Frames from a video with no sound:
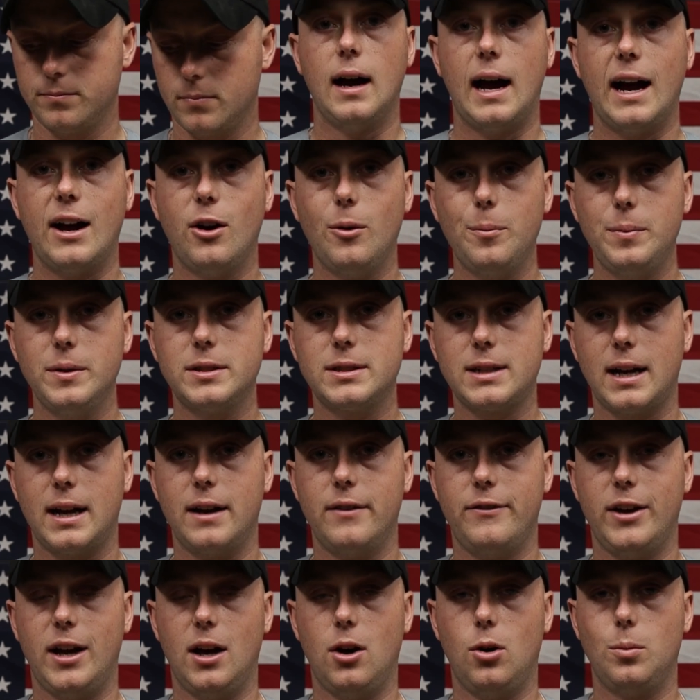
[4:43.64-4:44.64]
I hope this
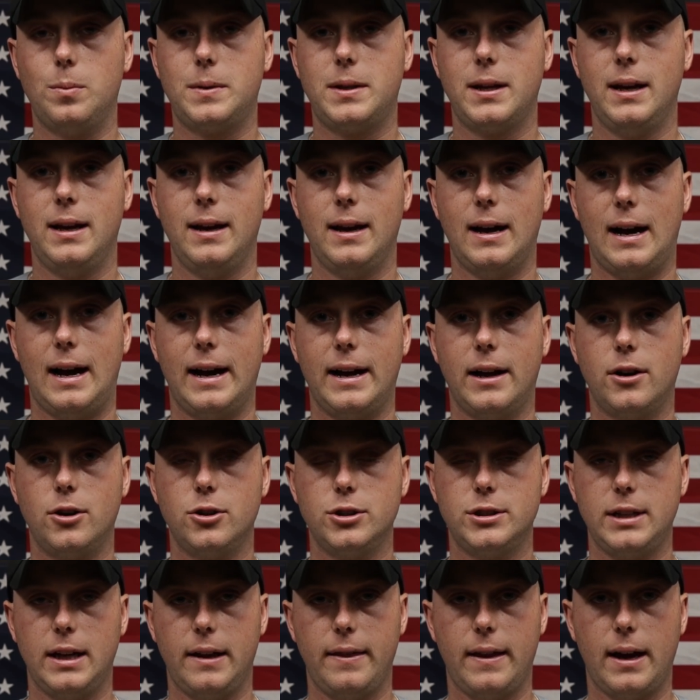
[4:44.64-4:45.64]
kind of helped. I
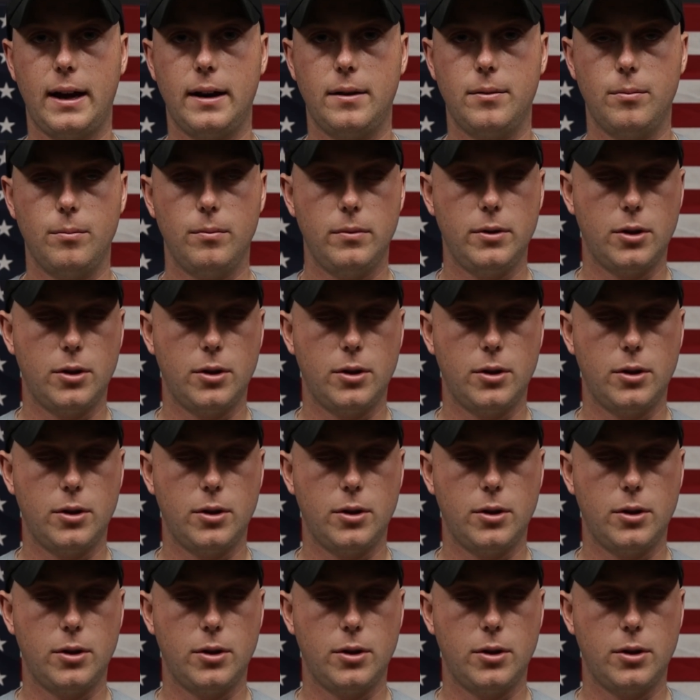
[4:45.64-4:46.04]
understand that,